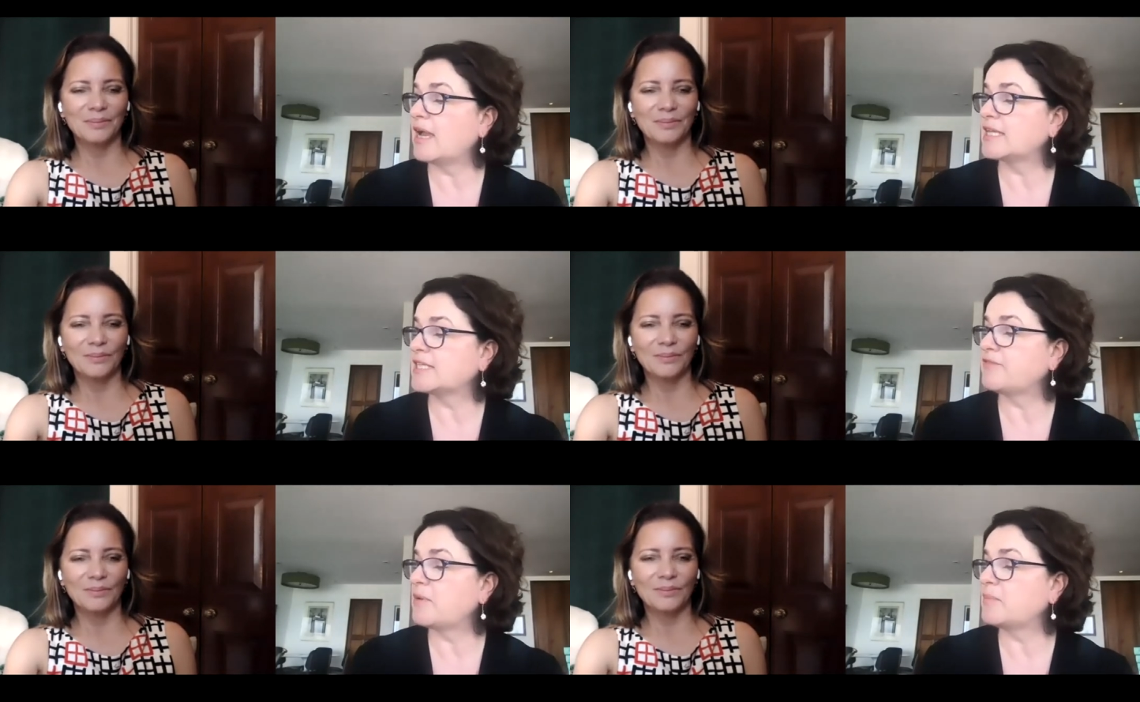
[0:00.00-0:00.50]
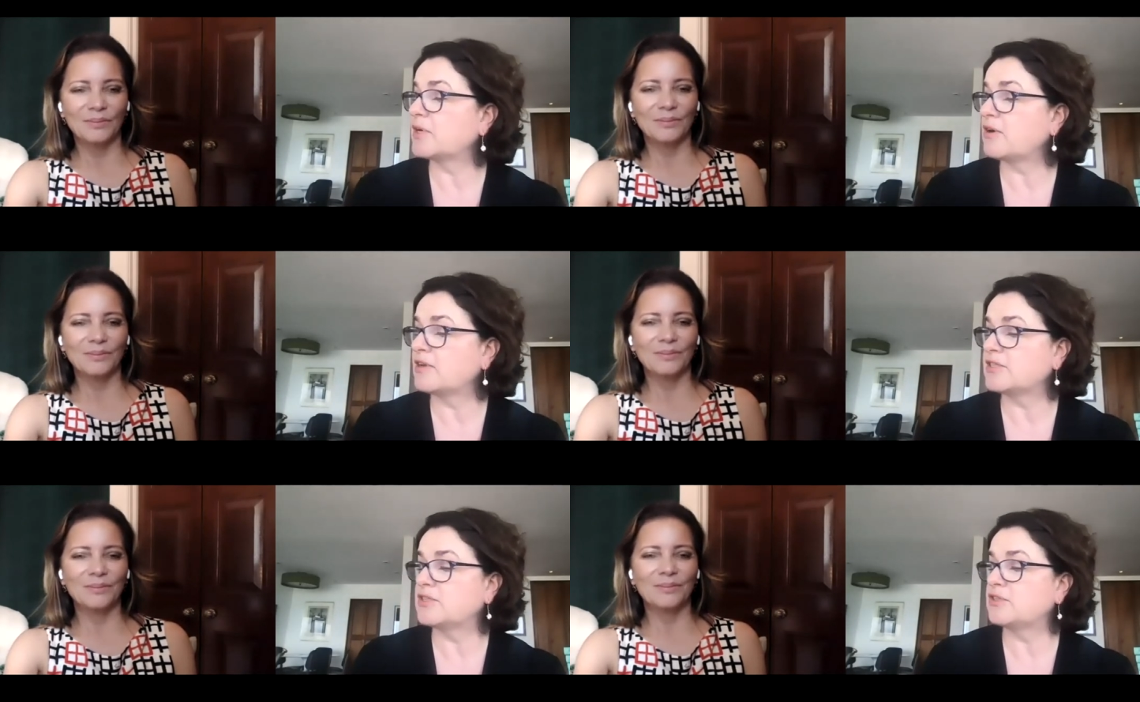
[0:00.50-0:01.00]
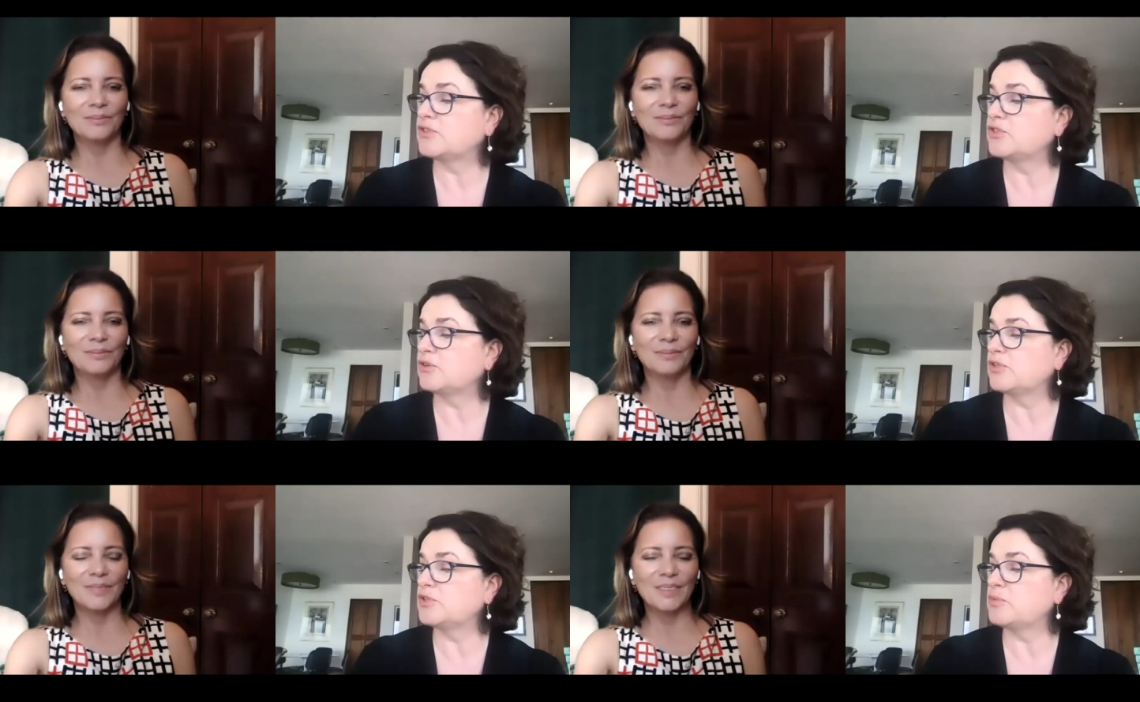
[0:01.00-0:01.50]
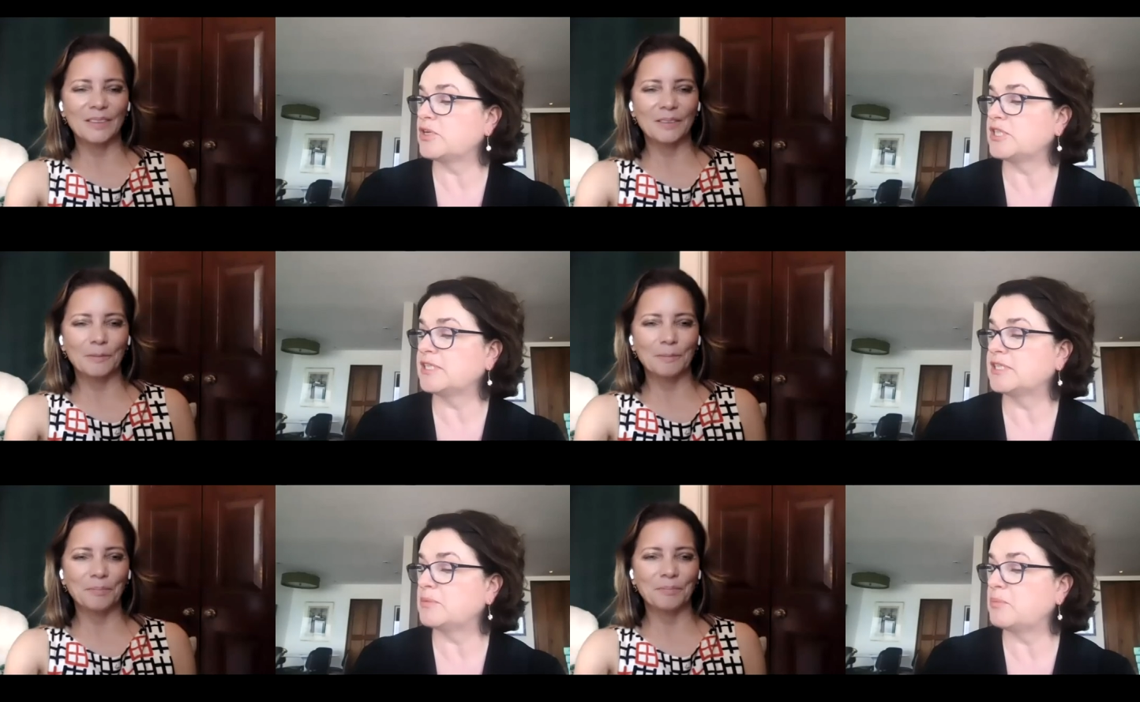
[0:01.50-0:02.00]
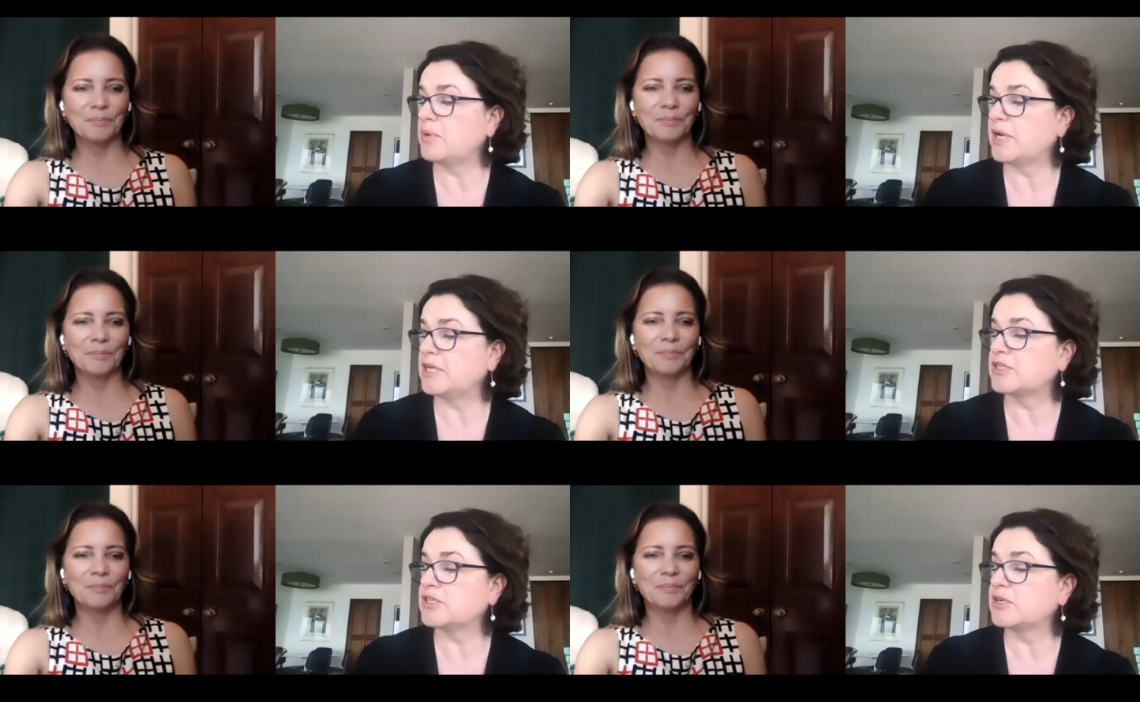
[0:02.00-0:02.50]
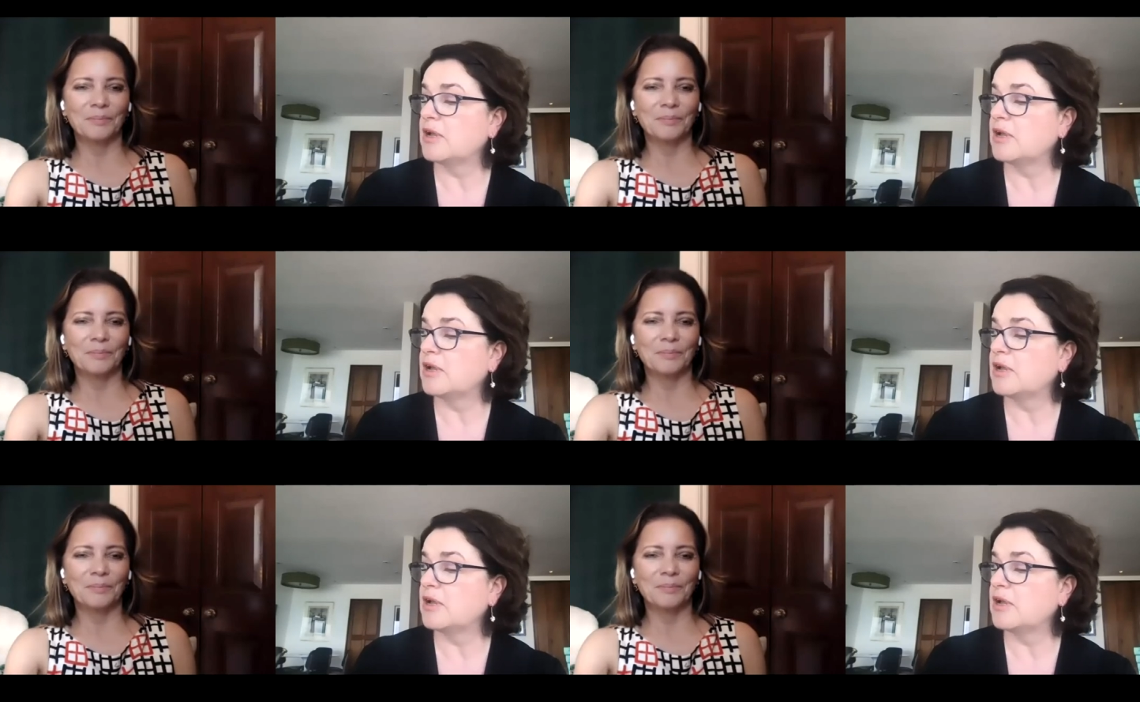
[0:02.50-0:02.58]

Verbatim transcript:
Speaker 1: as from across the George Washington Bridge.